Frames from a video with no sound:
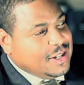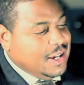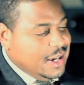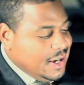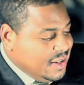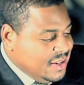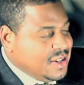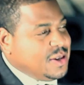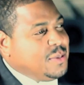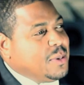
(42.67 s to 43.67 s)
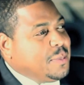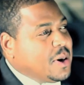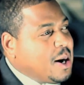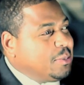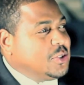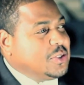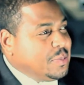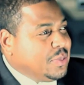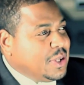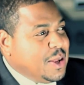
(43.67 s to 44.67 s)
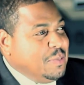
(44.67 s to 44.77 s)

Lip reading: kid. My pops used to play